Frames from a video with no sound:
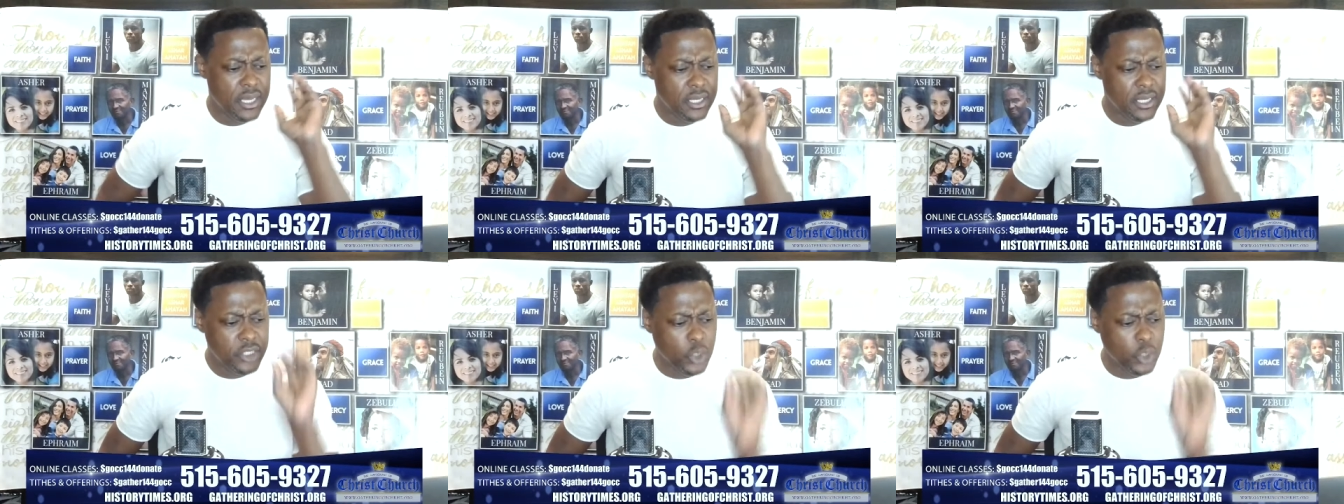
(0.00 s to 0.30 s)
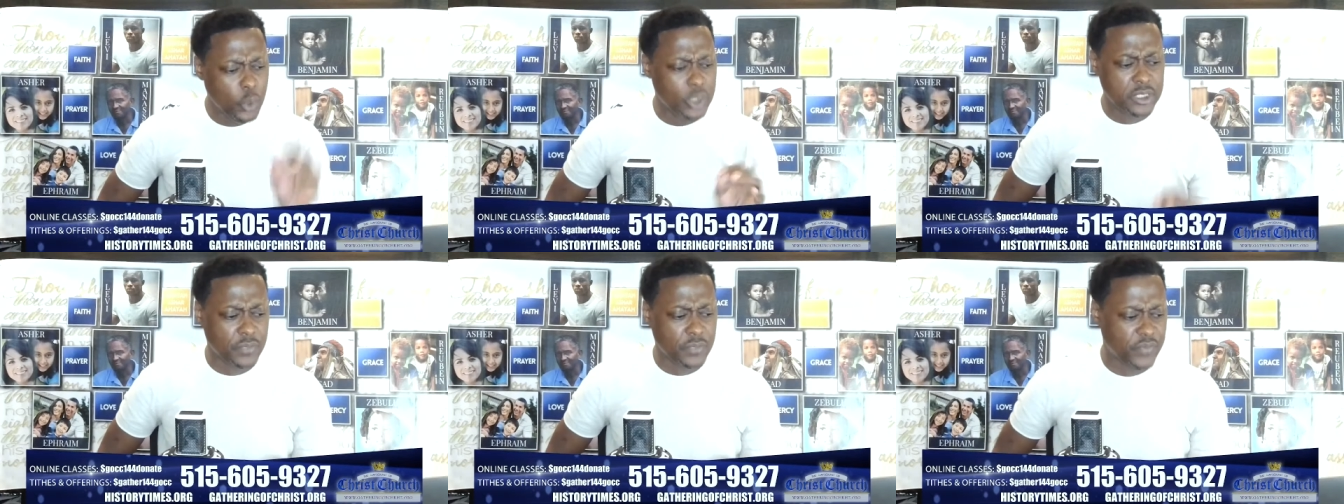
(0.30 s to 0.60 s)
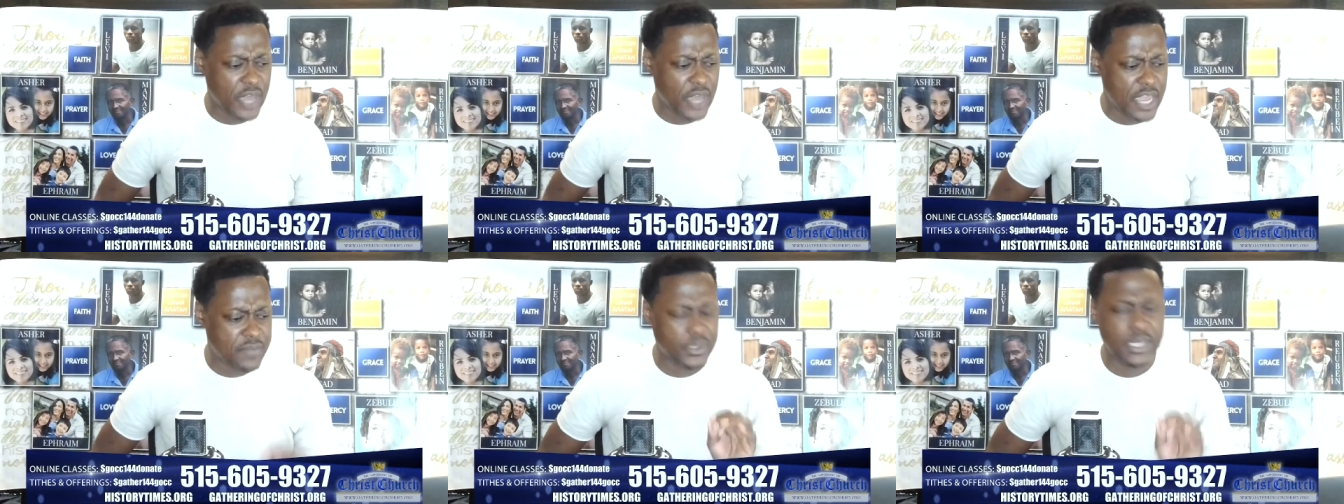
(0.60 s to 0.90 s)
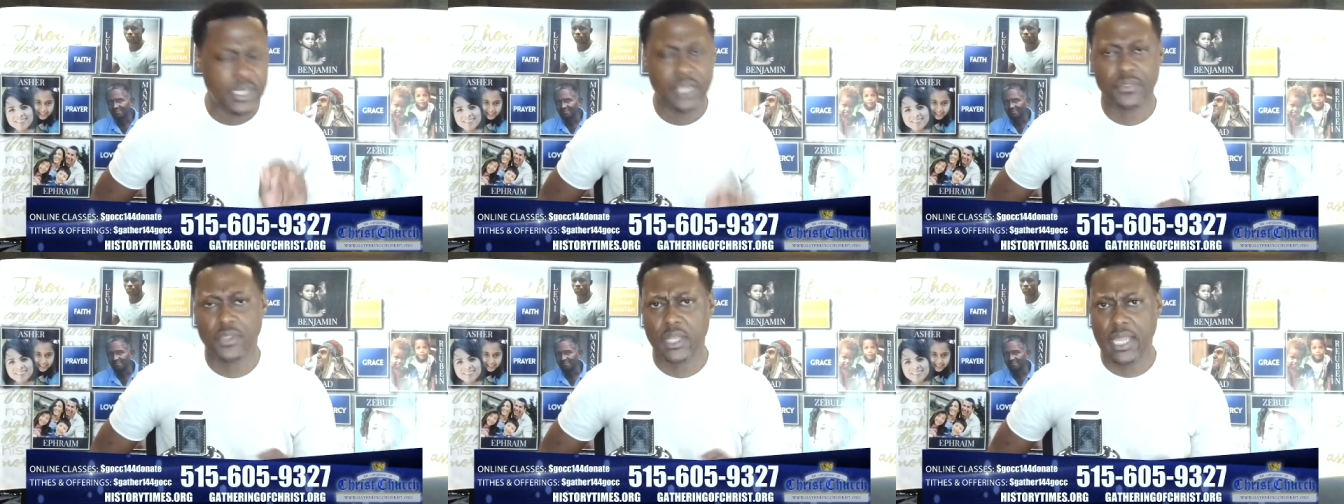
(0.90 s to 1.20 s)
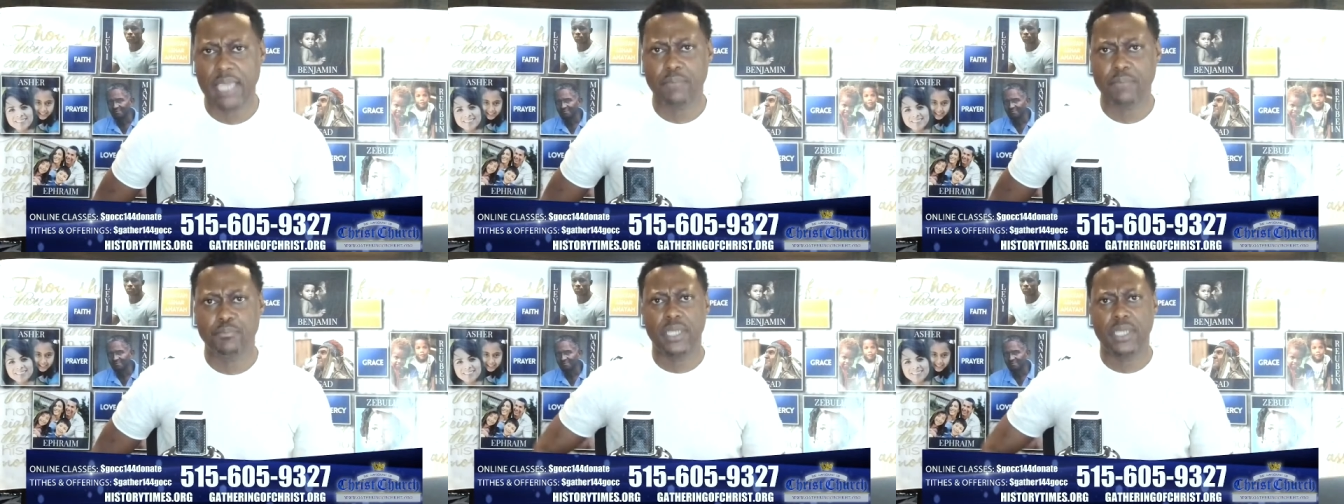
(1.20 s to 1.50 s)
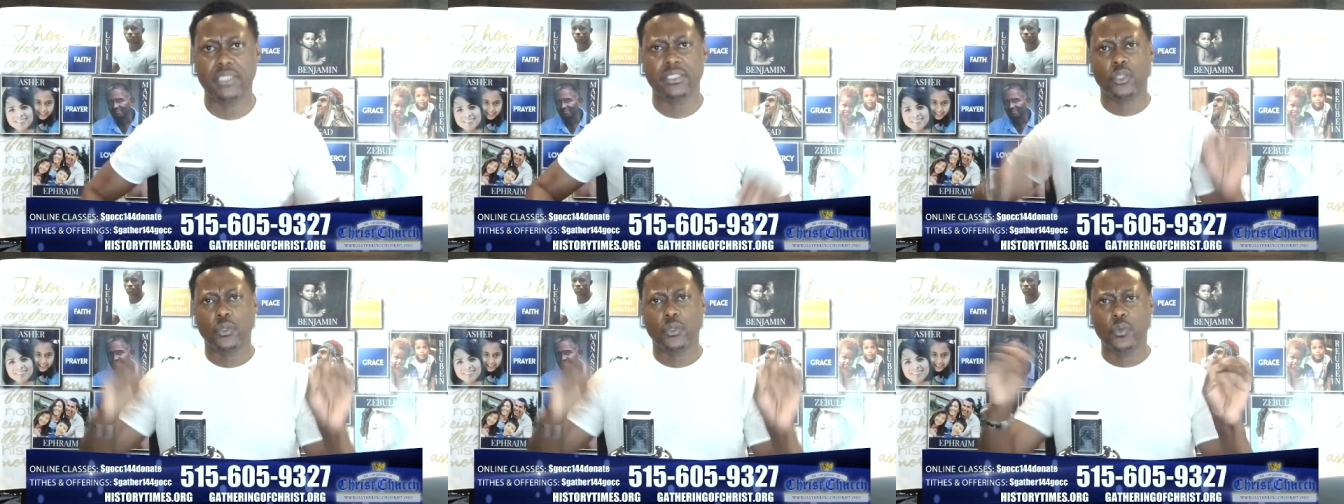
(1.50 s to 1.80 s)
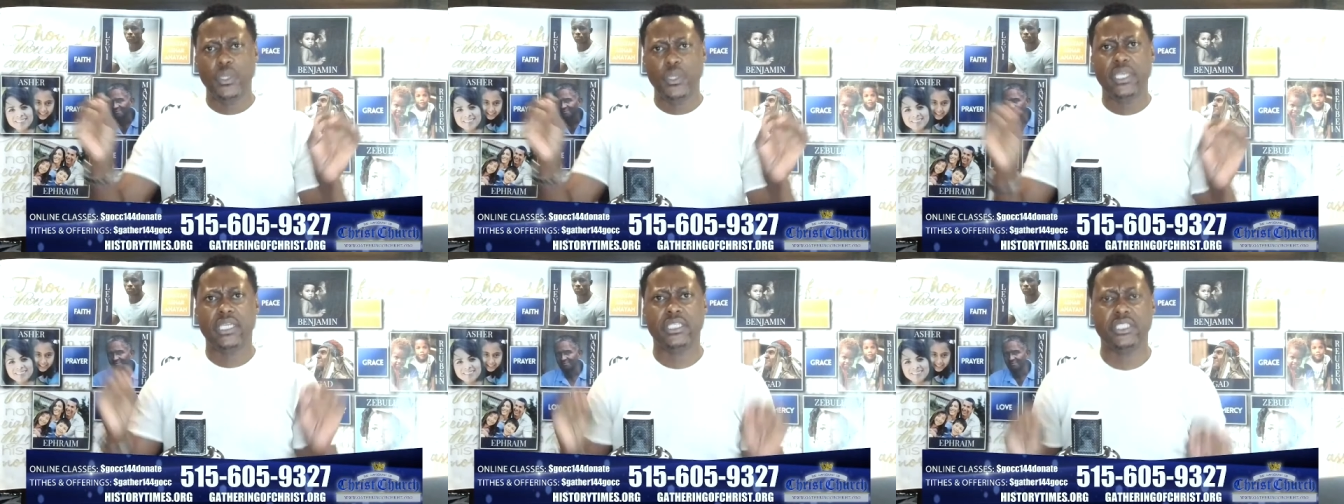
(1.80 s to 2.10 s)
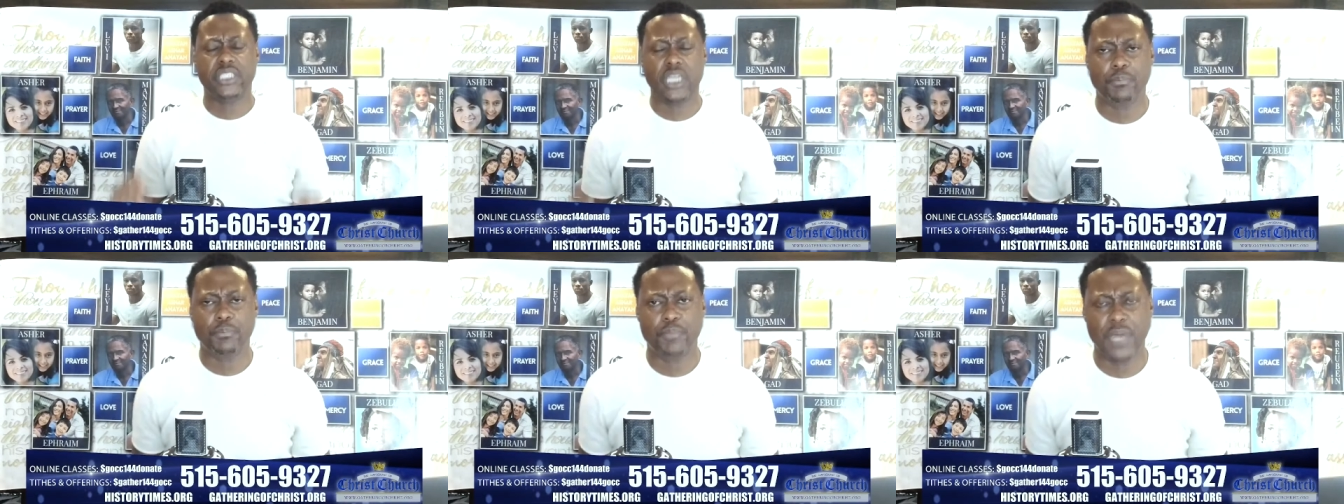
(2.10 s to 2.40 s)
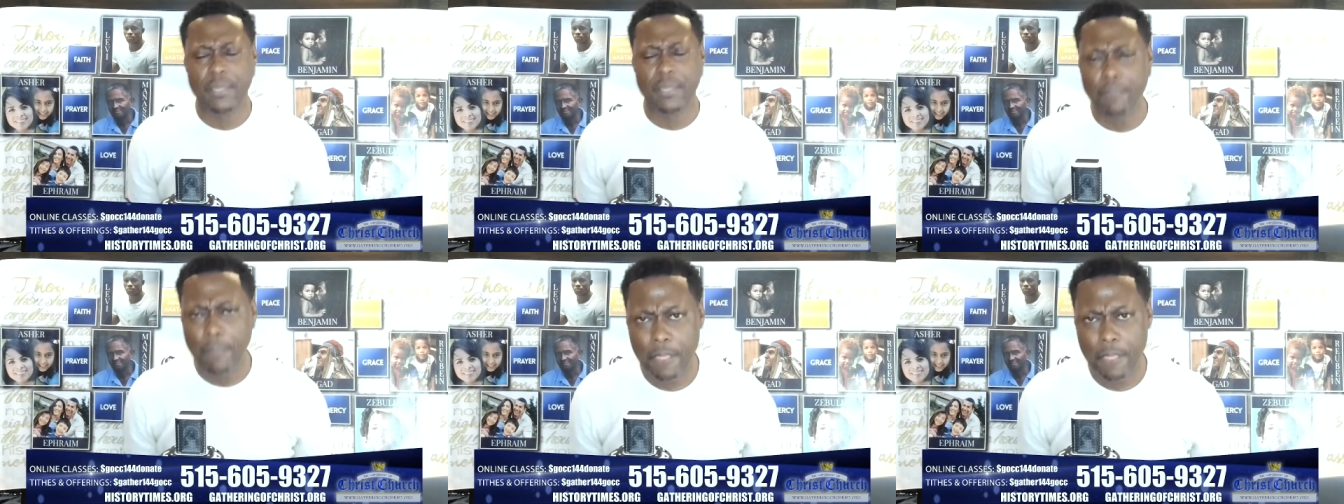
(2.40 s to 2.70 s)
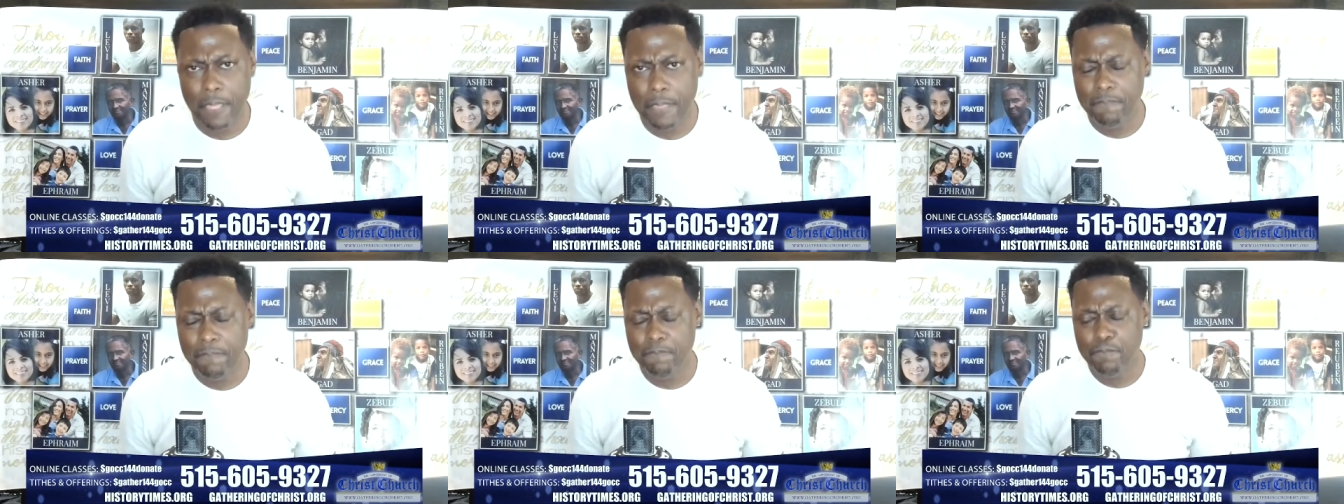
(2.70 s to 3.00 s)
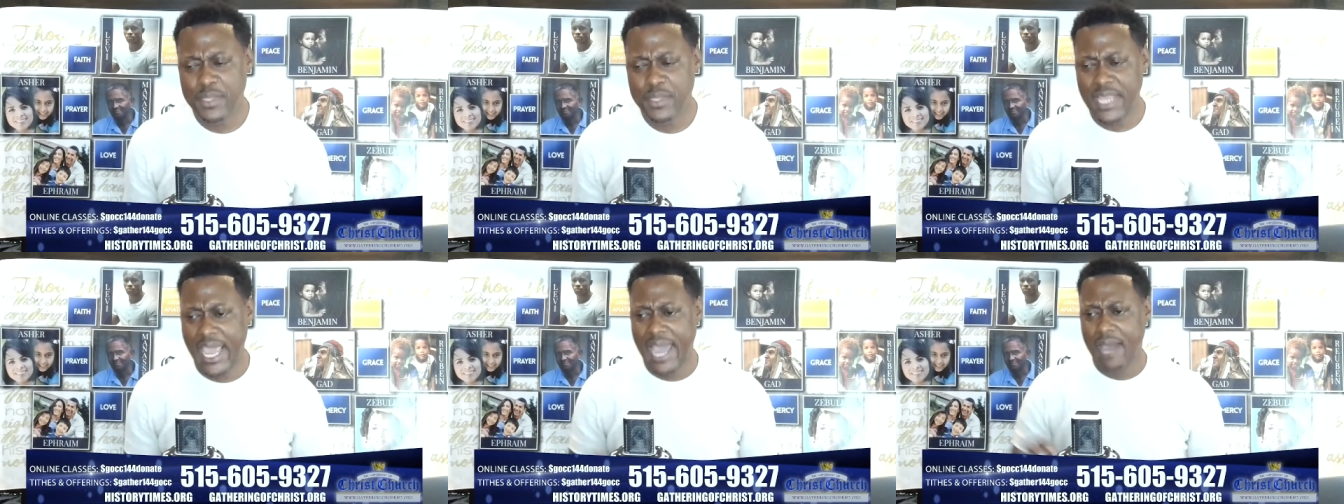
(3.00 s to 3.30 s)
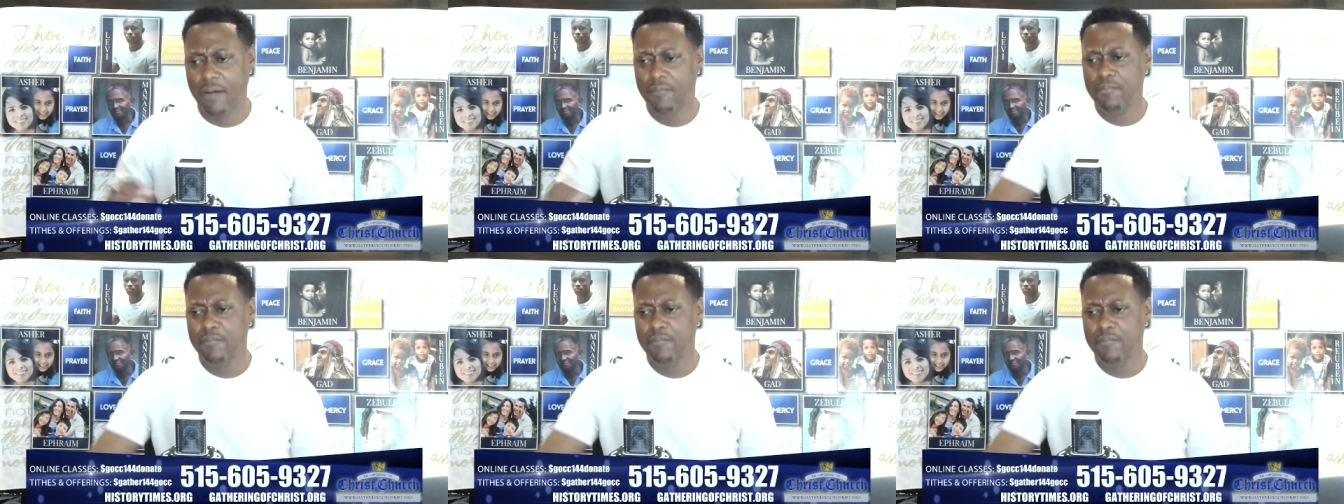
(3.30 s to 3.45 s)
Do us a favor and hit the like button so that we can jump in. Now,